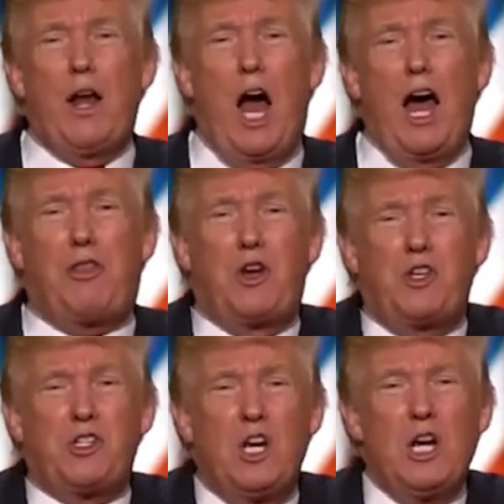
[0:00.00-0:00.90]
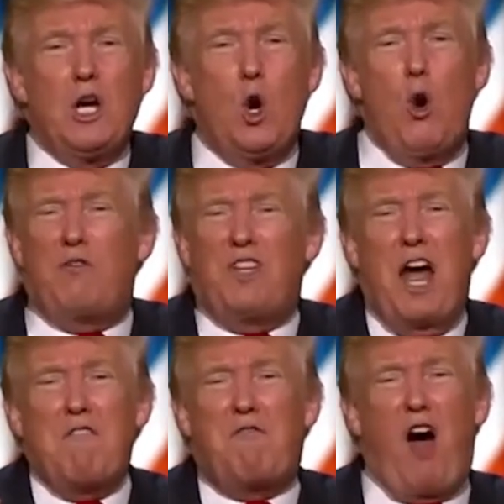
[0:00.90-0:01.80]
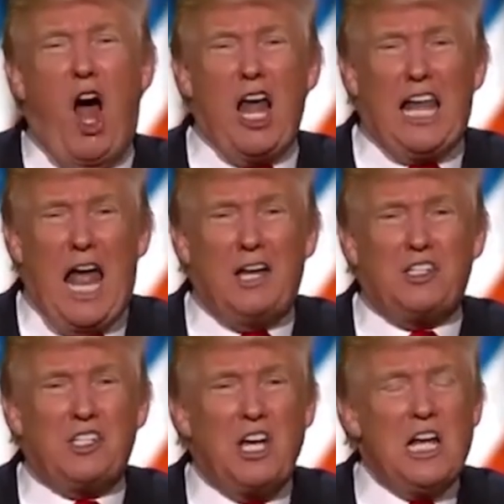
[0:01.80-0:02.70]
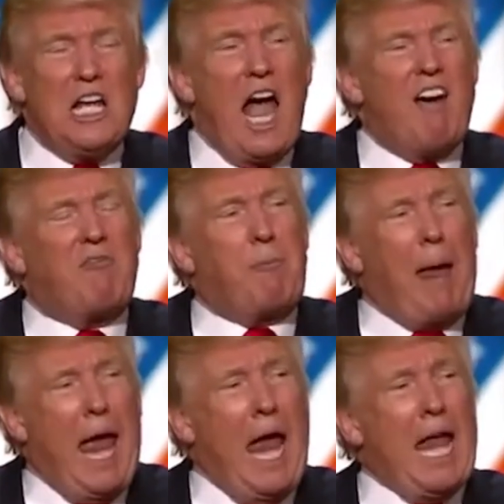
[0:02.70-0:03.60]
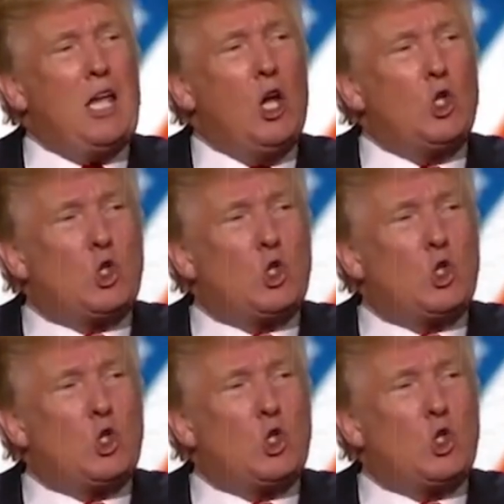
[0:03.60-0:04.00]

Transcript: Well, there, there's no evidence whatsoever that the conventions